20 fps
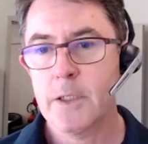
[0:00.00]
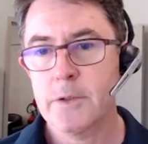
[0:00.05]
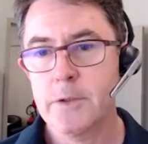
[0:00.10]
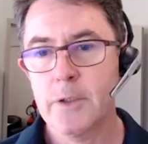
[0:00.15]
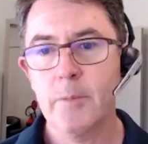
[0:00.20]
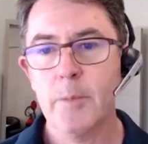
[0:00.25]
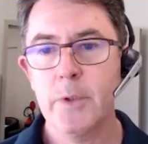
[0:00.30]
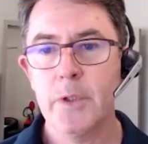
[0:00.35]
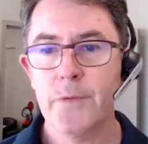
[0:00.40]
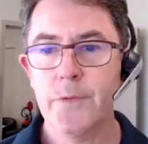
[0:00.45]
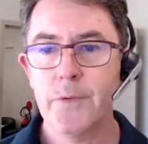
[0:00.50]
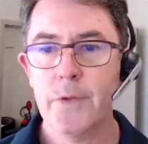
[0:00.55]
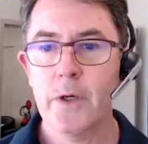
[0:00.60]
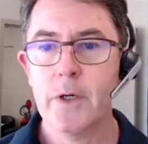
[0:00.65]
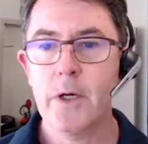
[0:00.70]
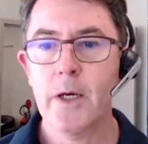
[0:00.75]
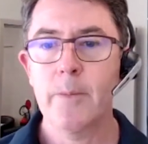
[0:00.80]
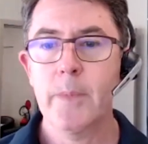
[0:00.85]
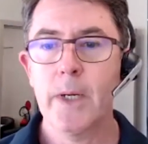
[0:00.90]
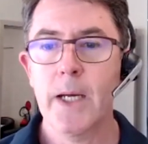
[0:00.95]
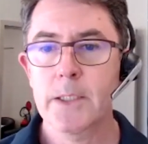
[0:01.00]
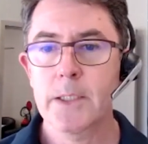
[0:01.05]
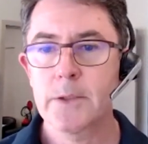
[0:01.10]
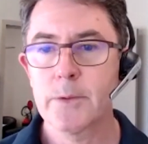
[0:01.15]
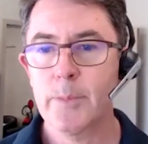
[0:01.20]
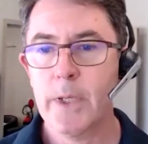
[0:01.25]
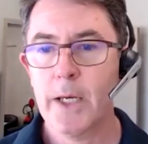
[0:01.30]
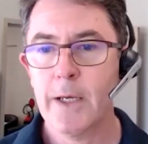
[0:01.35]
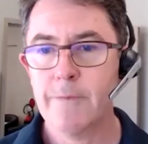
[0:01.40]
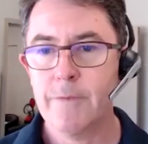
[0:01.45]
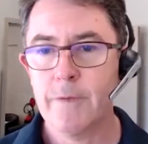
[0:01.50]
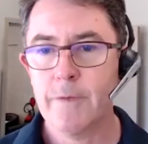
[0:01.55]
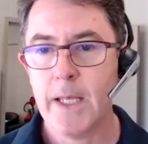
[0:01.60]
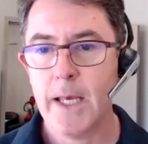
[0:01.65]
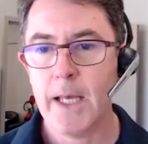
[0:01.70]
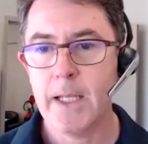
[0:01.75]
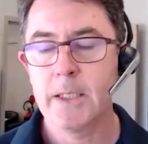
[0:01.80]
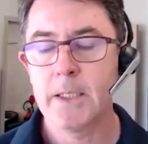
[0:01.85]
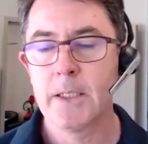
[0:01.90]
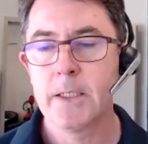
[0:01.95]
so be using Ironbark to pay for
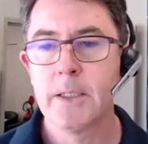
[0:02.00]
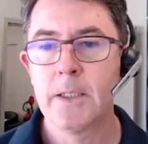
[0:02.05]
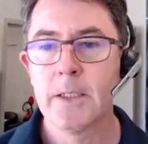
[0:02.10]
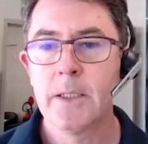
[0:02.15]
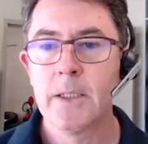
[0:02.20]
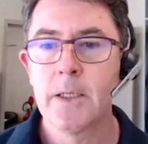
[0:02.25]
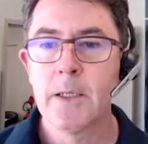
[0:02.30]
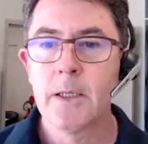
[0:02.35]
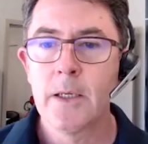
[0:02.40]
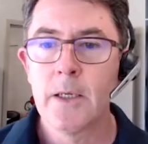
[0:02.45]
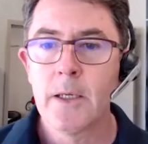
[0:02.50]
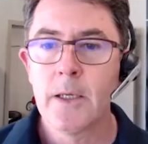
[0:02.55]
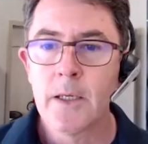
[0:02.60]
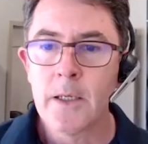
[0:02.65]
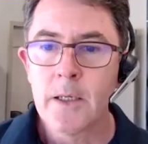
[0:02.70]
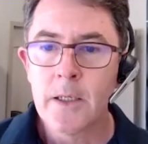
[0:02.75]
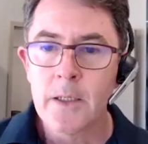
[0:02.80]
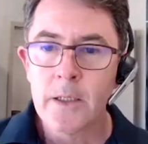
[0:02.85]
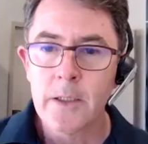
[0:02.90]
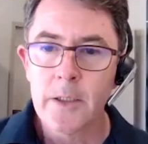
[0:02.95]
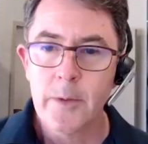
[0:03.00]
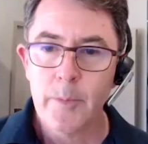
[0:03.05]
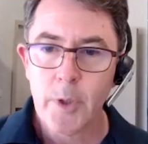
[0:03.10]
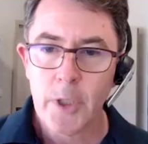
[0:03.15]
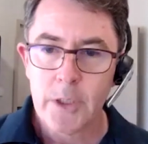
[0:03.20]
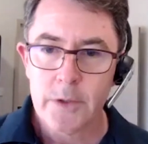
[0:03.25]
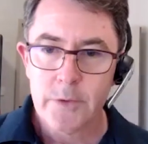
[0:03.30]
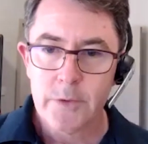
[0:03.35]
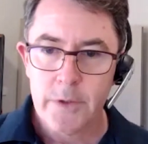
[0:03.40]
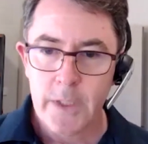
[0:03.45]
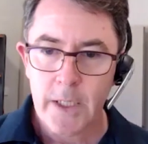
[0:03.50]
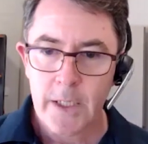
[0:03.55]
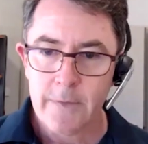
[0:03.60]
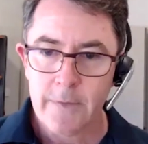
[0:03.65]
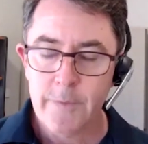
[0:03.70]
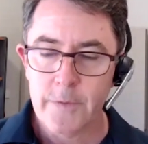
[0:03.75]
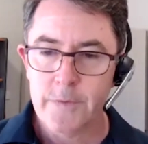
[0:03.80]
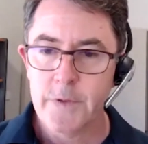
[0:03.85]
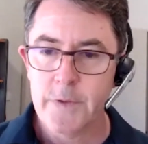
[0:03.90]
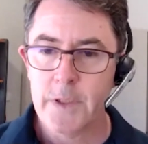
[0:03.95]
that. You might do that
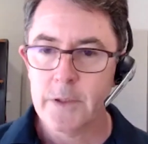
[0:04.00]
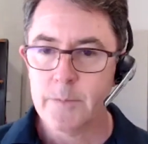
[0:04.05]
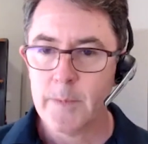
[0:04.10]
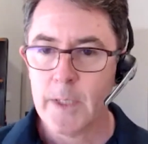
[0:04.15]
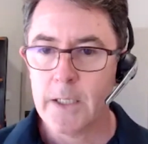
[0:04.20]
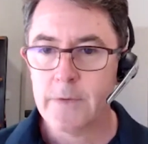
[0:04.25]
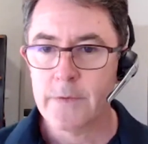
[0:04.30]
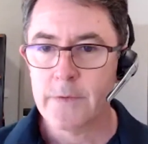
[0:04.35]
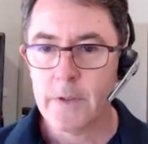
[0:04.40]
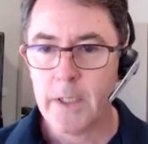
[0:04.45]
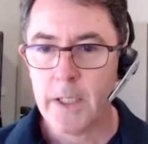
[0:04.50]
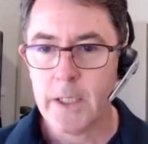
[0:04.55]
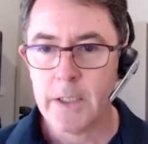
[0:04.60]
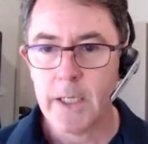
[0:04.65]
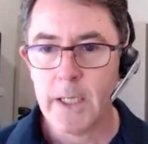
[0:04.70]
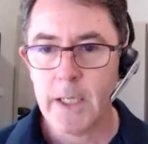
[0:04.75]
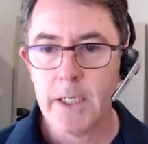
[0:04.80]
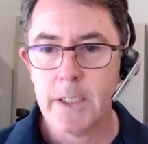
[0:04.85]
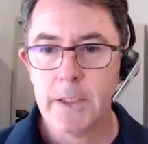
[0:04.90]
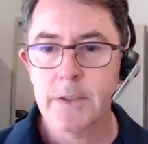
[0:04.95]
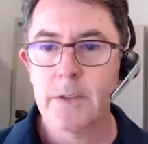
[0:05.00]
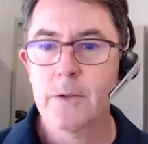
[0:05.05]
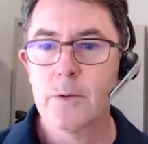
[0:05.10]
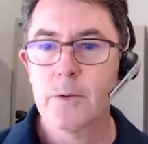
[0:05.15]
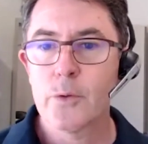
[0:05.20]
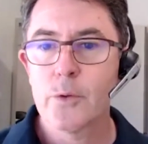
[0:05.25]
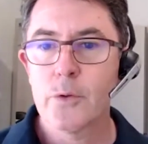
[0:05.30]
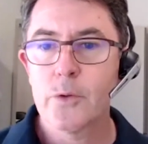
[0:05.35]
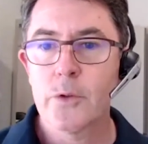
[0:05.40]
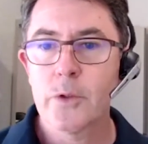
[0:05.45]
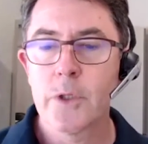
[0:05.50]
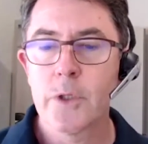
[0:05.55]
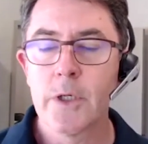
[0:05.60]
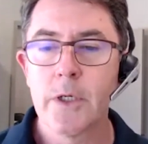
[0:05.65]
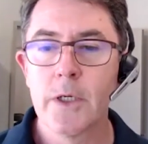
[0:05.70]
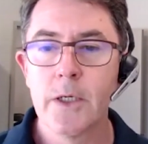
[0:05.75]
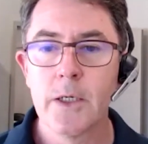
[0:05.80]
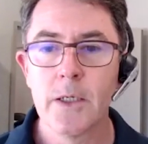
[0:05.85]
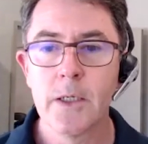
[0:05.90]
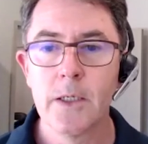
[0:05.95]
for 6 months and then get into ore.
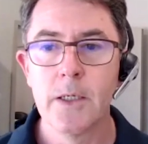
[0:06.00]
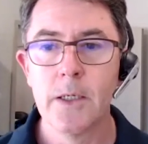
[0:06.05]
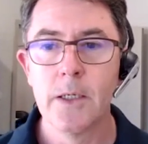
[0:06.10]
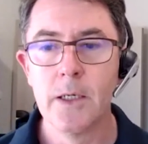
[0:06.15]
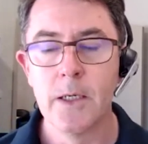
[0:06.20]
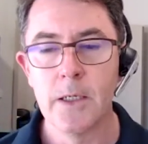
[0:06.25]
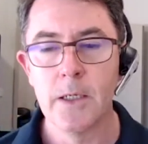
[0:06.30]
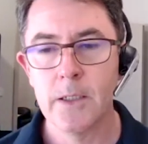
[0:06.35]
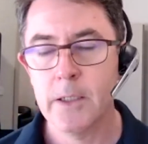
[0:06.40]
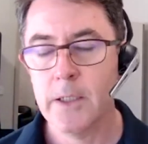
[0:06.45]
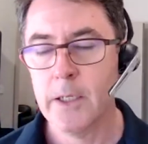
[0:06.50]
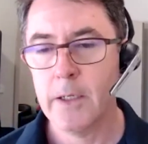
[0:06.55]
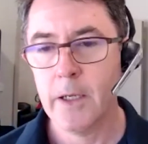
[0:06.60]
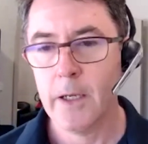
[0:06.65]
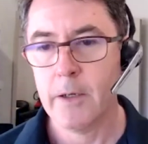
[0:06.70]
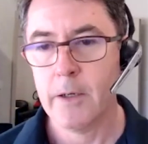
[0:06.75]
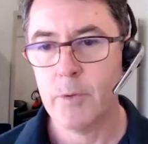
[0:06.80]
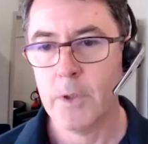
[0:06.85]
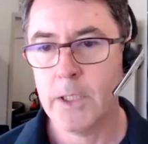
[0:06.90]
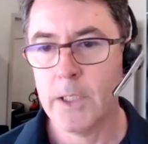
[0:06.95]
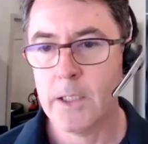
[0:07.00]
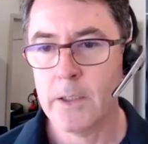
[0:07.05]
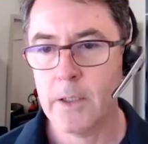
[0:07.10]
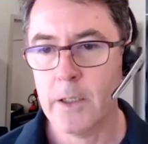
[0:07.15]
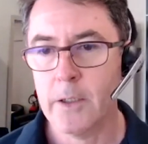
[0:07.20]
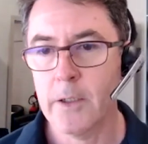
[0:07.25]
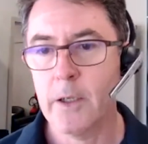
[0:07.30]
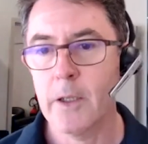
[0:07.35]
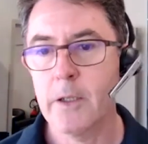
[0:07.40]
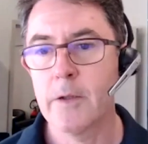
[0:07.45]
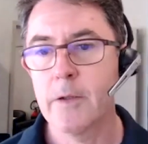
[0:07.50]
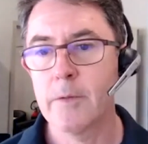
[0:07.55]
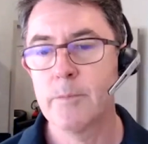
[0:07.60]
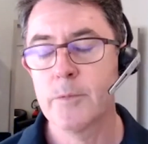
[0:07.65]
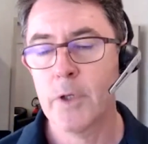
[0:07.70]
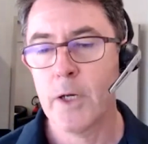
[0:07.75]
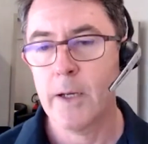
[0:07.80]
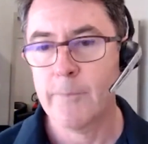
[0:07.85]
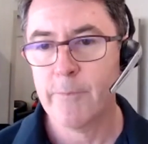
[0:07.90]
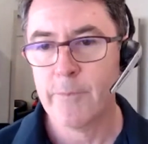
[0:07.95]
And really, I don't know the
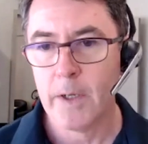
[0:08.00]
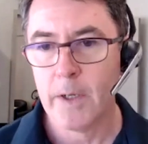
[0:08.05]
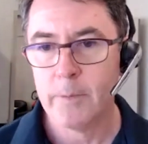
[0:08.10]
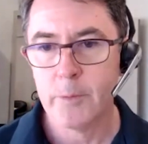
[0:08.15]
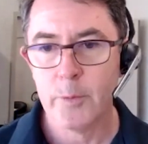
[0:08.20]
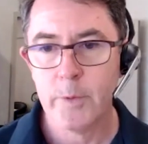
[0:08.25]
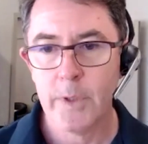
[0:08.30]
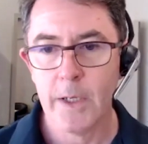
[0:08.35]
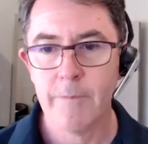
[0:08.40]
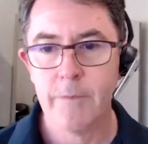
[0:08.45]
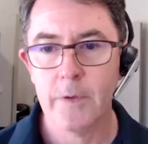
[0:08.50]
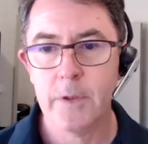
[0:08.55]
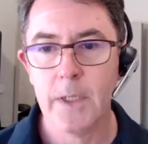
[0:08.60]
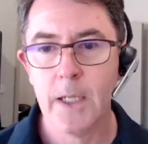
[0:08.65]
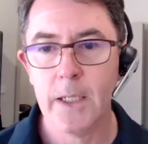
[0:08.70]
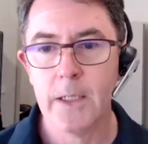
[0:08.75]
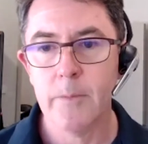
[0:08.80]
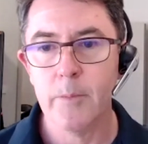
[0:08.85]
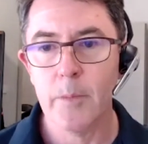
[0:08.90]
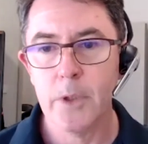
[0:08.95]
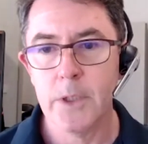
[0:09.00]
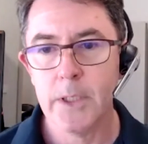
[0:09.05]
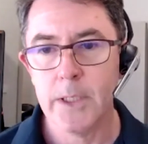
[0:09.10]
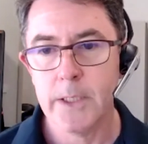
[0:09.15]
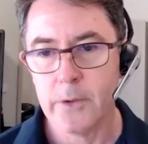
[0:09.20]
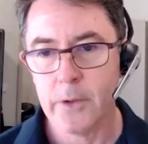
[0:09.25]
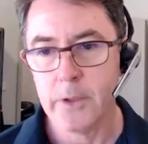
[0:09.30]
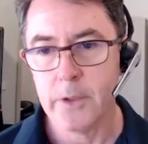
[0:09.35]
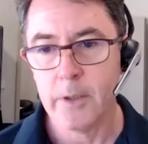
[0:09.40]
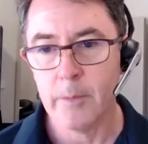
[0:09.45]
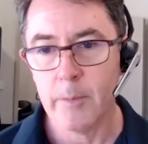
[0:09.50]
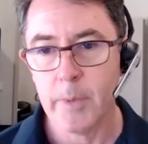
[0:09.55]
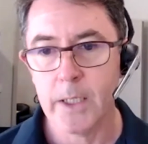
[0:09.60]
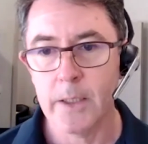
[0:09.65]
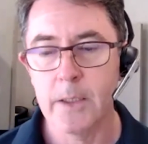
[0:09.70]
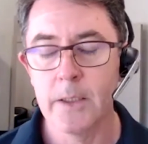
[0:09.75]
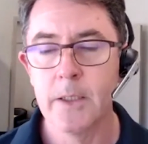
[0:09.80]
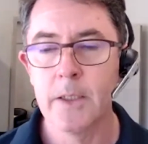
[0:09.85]
timeframes. We haven't done the modelling on it, but